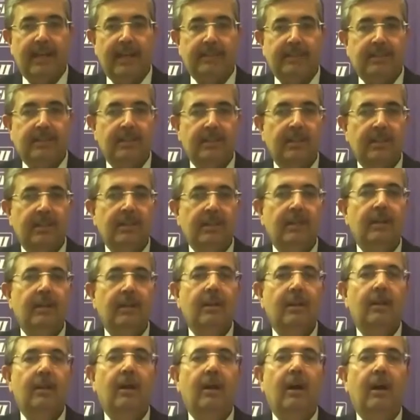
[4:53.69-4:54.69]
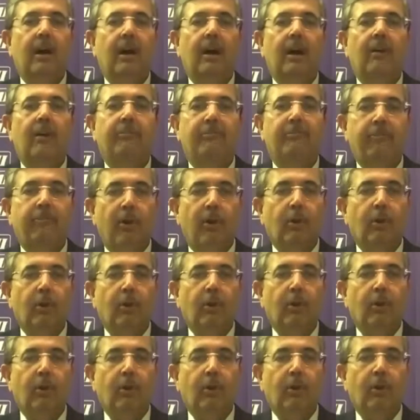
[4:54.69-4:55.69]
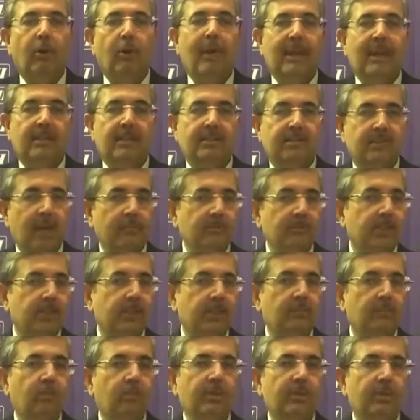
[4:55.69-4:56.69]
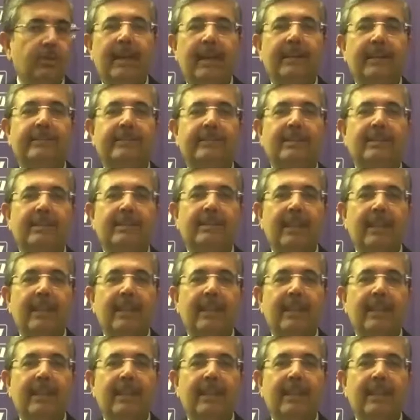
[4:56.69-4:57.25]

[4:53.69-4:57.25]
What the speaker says: followed by consumption, which was holding up growth.